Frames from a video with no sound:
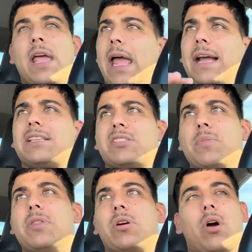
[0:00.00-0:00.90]
it can still
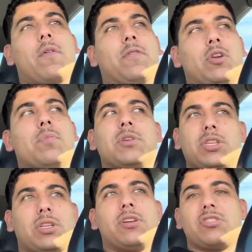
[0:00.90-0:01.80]
be the car for you, but
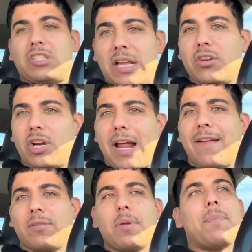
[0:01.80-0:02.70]
just understand you're going to
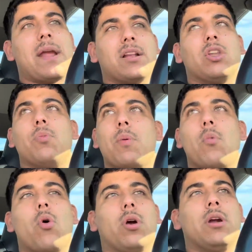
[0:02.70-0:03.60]
have to be paying a little bit
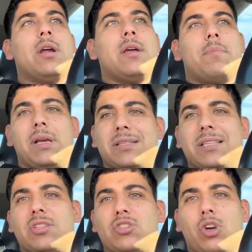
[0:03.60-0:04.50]
more because
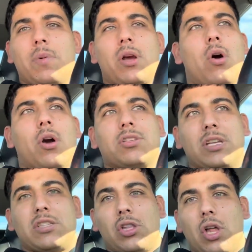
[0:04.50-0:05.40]
it's a German car, it's
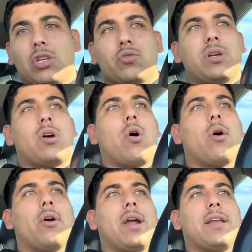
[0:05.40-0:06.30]
a luxury
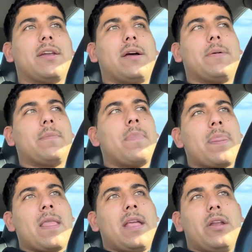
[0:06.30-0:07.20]
car, and
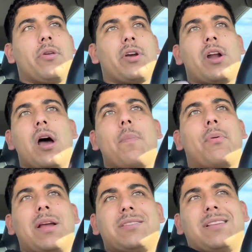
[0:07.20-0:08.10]
you know, they're going to up
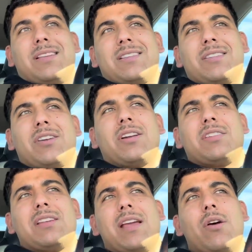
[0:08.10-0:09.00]
price things, and they're going to
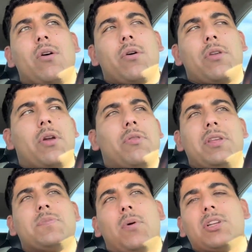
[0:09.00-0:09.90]
say, oh, you know,
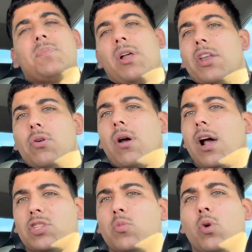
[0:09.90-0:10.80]
these parts probably do
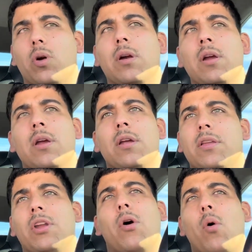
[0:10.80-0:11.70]
cost more.
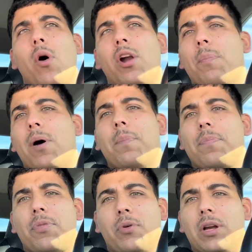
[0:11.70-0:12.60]
You know, a water
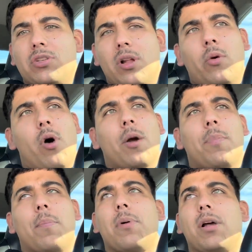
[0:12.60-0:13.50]
pump, $300 water
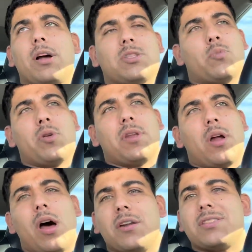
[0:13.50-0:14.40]
pump probably costs more than a
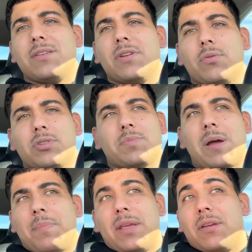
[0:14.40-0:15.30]
Honda Civic, which
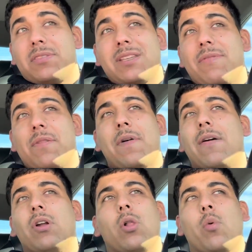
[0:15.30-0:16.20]
might be a
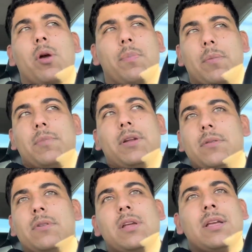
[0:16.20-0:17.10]
$75 water pump, you know?
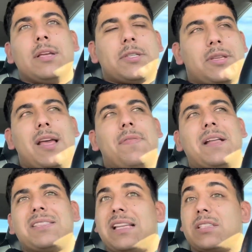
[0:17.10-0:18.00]
So yeah,
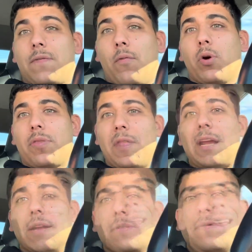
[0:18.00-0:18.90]
that's the fourth
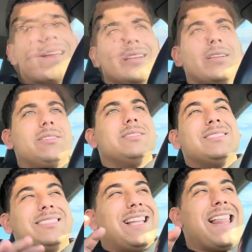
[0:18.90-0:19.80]
negative.
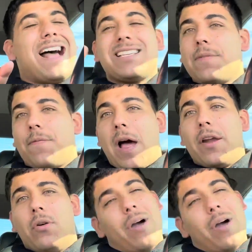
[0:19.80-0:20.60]
The last and final,